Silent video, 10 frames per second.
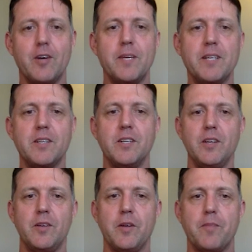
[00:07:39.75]
I mean,
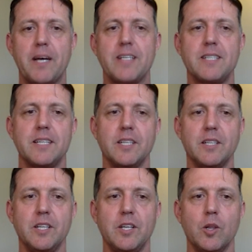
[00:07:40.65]
you
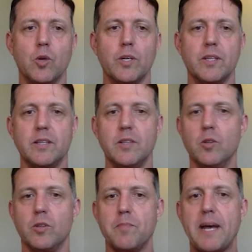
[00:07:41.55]
look
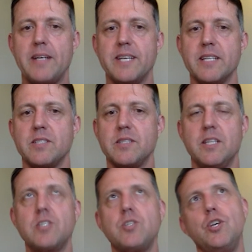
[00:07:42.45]
at bad debts.
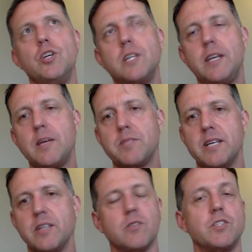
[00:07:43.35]
This usually comes
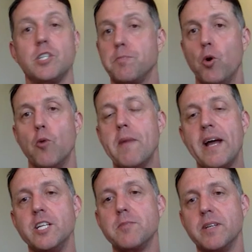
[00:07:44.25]
down to it's just poor
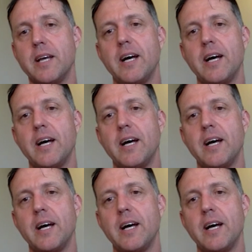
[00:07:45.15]
management.